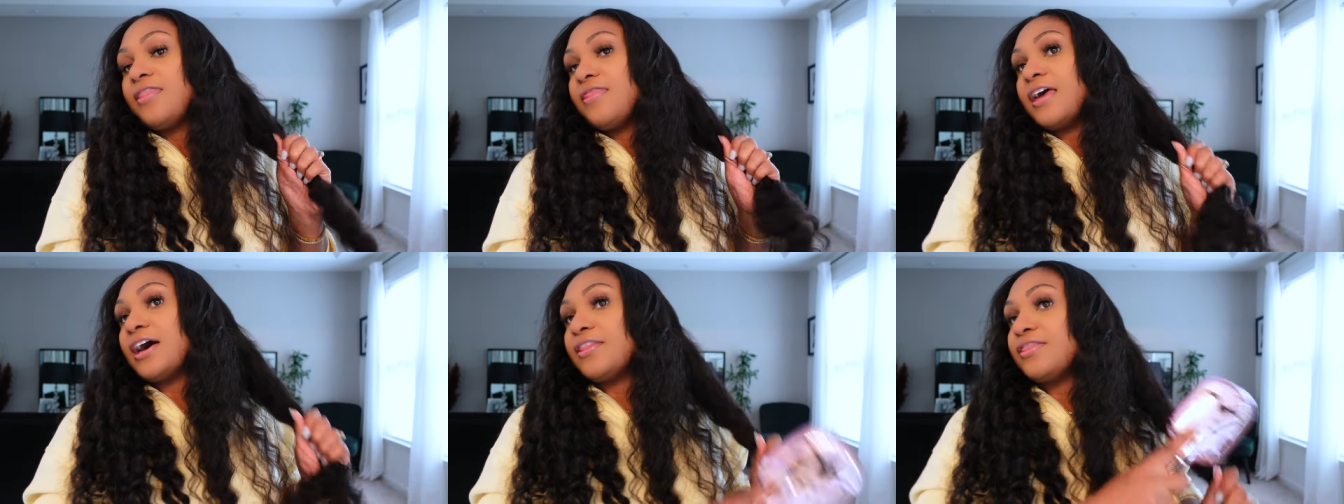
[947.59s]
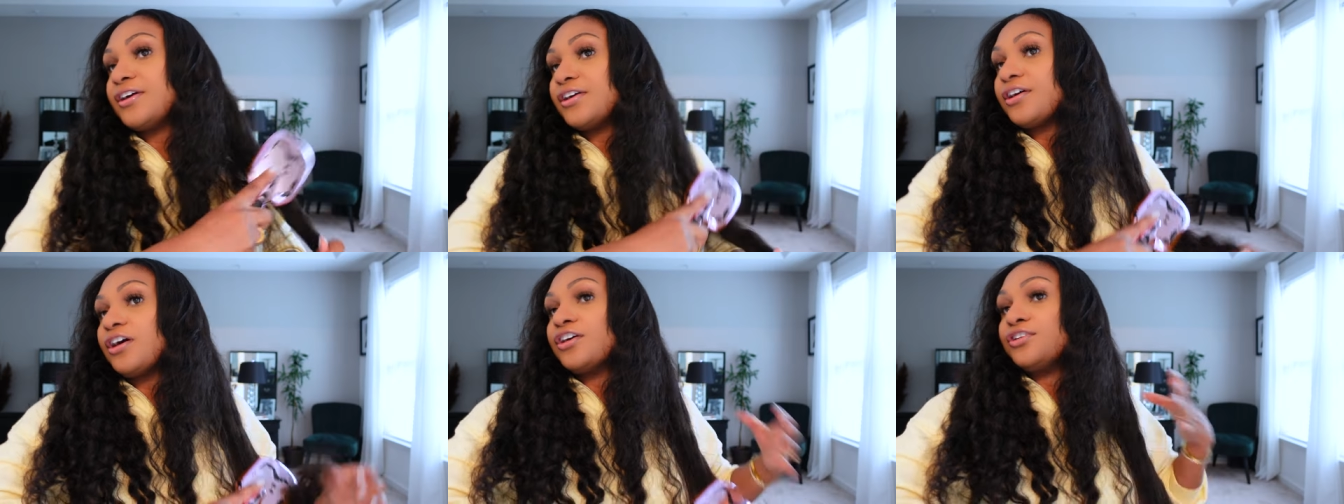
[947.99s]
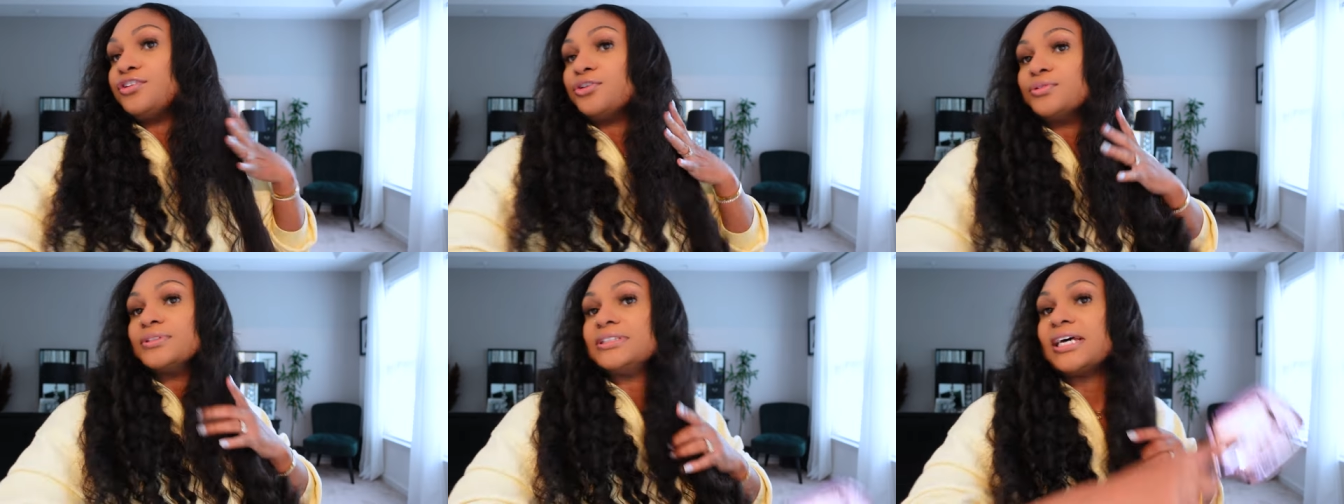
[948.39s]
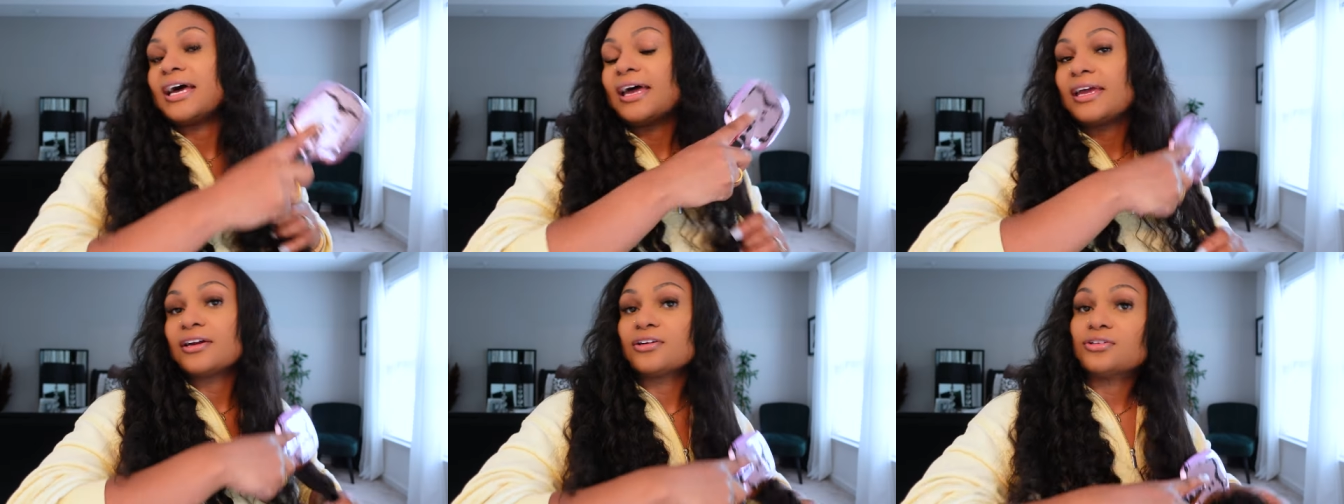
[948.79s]
that there are no
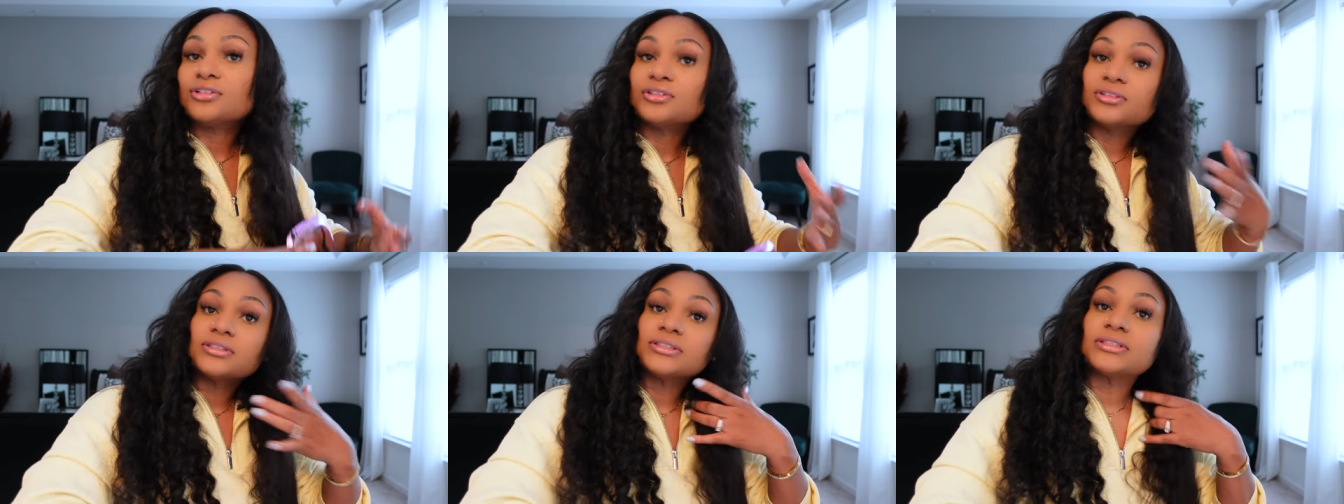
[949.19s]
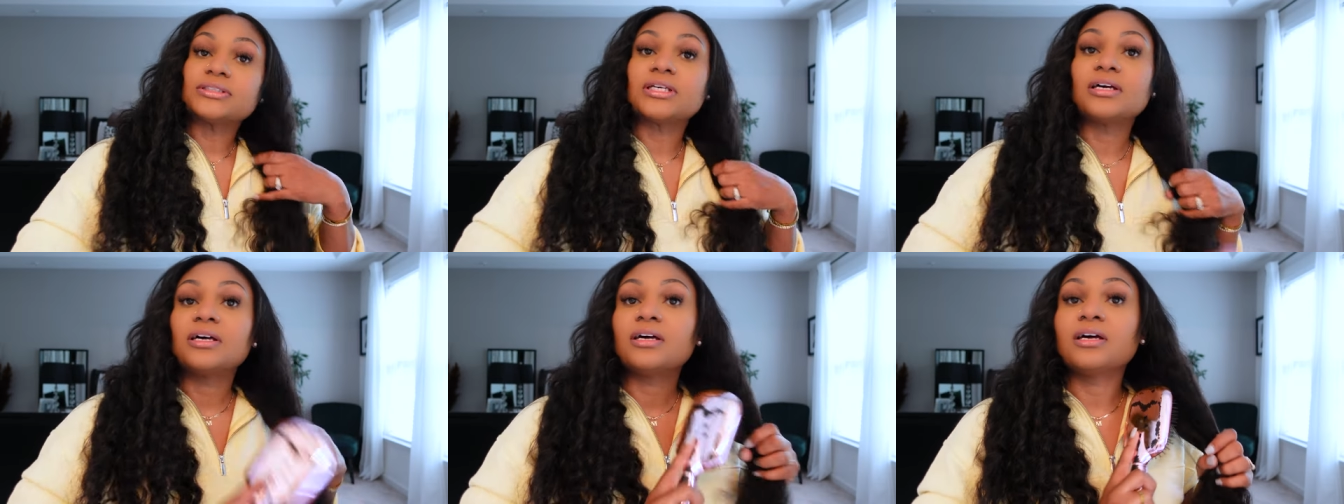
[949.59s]
tangles